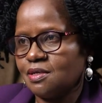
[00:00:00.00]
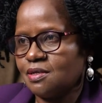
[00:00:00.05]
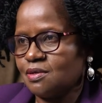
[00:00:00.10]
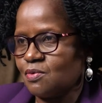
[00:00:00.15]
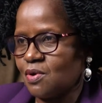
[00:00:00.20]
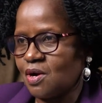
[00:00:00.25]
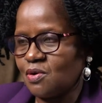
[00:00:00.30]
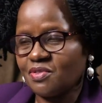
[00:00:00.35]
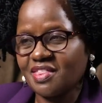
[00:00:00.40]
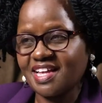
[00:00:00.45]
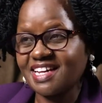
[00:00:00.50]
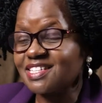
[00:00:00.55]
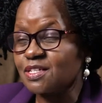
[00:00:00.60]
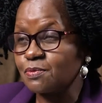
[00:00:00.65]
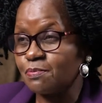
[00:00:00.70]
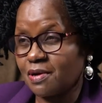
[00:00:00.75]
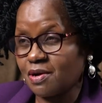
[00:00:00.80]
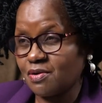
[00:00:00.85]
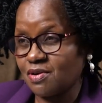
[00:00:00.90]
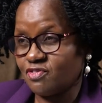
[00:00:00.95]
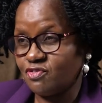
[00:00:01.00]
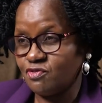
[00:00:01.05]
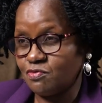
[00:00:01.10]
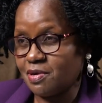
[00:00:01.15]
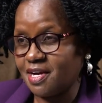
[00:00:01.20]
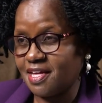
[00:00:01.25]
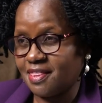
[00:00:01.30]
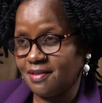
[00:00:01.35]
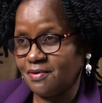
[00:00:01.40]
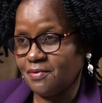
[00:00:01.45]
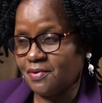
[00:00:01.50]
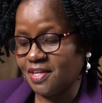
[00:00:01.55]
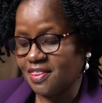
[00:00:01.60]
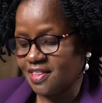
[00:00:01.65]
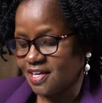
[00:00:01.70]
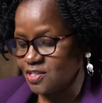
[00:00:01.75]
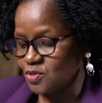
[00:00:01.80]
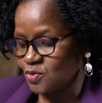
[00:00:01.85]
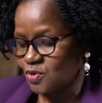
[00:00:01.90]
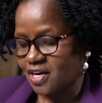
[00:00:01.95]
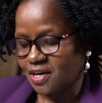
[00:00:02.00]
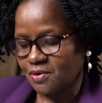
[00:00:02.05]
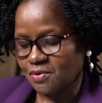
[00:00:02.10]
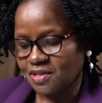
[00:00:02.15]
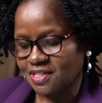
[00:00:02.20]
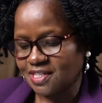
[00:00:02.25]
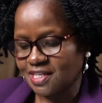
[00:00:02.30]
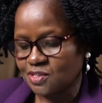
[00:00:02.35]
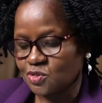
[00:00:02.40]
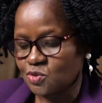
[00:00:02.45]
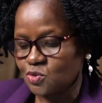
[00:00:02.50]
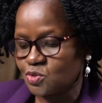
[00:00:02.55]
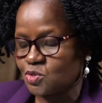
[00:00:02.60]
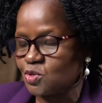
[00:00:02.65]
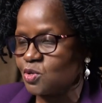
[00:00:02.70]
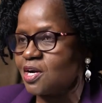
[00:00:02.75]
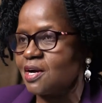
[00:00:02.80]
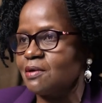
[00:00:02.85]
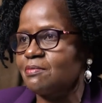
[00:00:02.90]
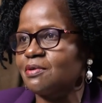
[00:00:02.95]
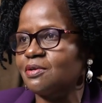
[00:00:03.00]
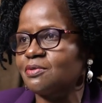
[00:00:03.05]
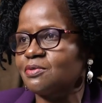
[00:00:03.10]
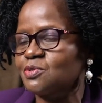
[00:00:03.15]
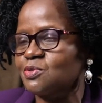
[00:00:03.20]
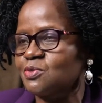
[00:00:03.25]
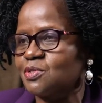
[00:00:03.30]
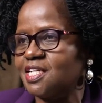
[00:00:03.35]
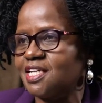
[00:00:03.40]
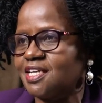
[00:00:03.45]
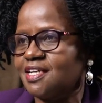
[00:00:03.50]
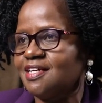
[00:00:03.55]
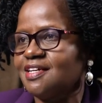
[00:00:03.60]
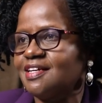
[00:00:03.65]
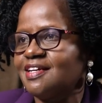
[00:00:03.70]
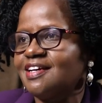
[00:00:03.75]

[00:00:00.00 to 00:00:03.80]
Wow, that's powerful, by the way. That's what I want us to talk about today.